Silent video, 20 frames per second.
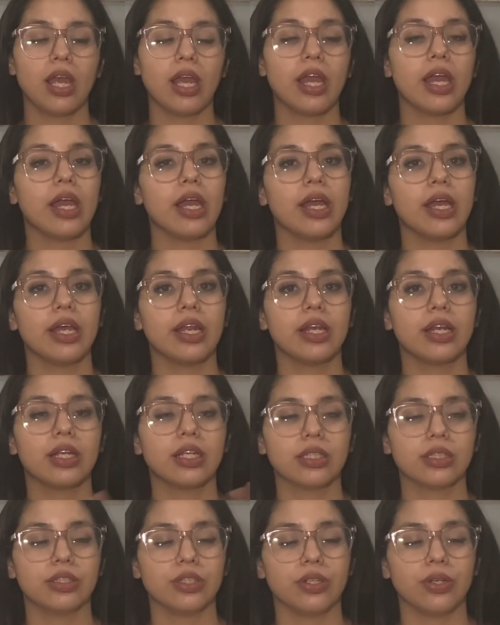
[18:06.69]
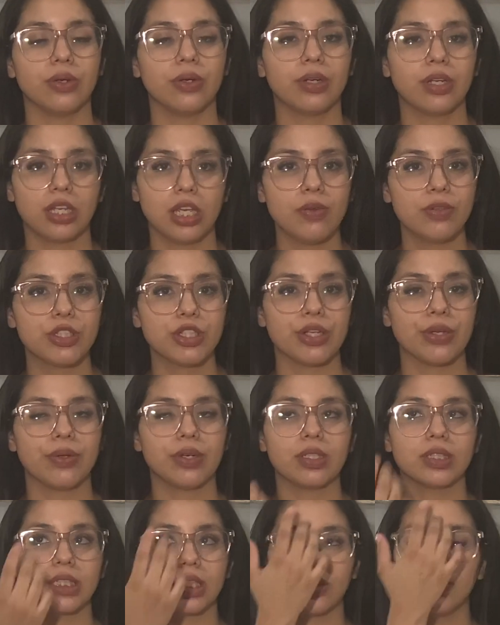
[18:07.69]
and, you know, give it to you. And
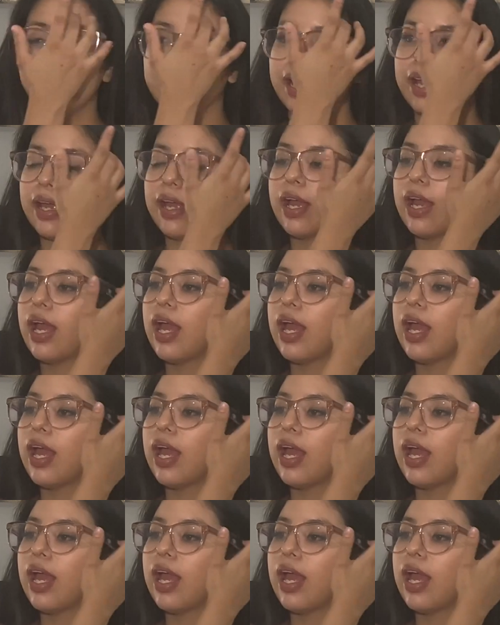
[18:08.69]
I was like, okay.